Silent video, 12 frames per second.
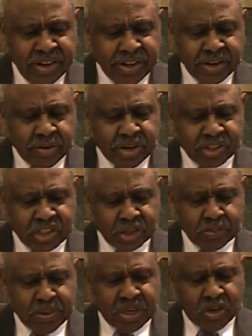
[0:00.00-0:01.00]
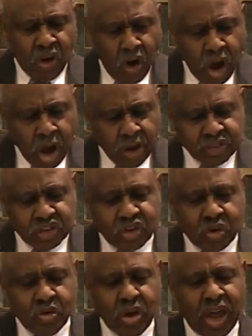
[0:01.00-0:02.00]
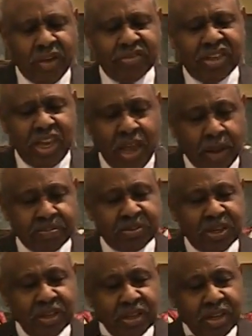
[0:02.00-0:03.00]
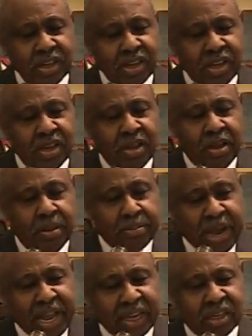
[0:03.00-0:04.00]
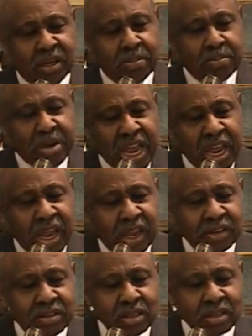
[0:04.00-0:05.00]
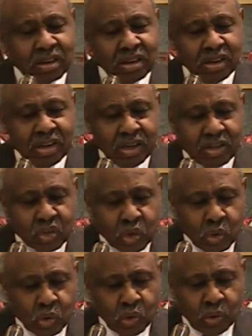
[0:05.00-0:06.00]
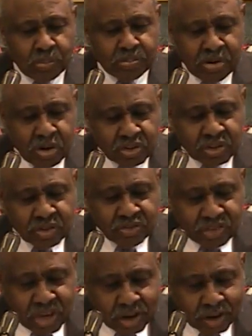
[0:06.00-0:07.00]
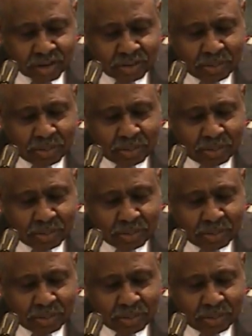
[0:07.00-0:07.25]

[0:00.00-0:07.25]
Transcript: Look at what it says. Because you have kept my command to persevere.